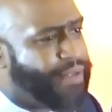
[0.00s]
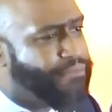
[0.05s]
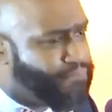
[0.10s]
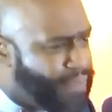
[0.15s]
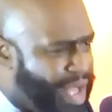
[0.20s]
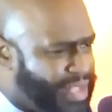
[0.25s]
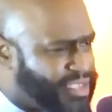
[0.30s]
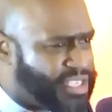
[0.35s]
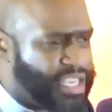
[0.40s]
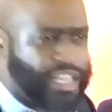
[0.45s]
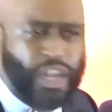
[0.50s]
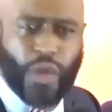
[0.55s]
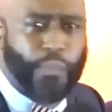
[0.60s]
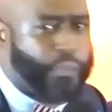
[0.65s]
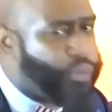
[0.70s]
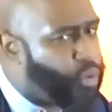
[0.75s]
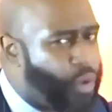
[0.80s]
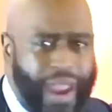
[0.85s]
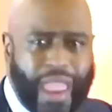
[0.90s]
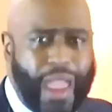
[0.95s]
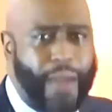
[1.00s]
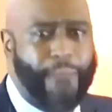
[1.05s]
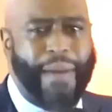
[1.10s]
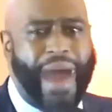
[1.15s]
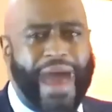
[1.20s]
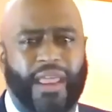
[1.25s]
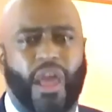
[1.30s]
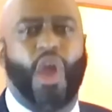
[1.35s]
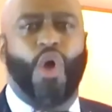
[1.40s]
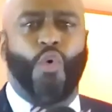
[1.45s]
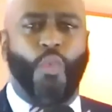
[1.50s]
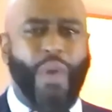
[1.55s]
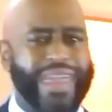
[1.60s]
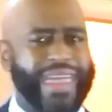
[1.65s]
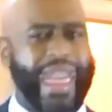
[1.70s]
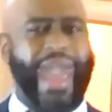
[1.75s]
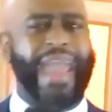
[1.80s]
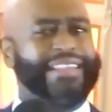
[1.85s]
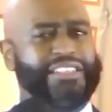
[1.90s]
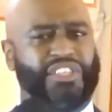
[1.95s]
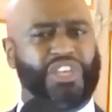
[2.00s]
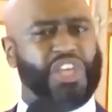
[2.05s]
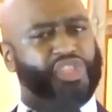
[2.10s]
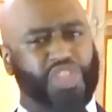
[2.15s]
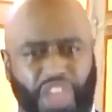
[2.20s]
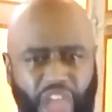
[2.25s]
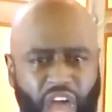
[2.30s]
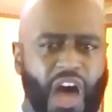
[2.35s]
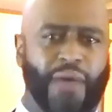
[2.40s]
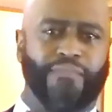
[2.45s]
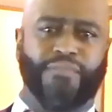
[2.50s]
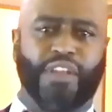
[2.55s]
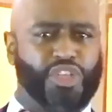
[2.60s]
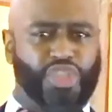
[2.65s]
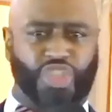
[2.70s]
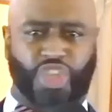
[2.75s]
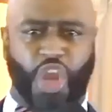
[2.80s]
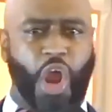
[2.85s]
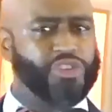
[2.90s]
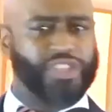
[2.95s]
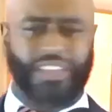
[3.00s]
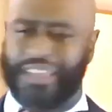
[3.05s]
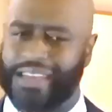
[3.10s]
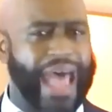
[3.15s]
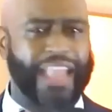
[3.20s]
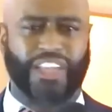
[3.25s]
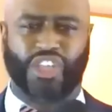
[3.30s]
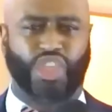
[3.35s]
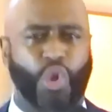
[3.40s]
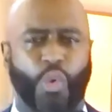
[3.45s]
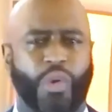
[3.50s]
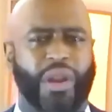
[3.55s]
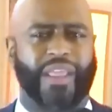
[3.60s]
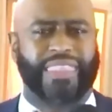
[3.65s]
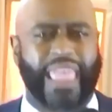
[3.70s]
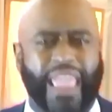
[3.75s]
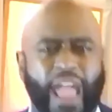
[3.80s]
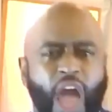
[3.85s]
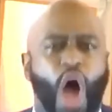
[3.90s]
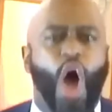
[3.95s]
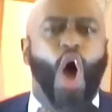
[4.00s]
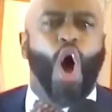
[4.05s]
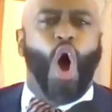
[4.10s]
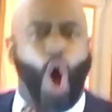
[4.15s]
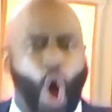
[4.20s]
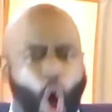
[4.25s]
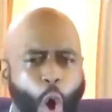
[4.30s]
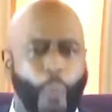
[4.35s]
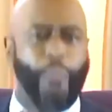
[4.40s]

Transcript: doing in Muncie to pray about it? We can't just come to church and not do anything.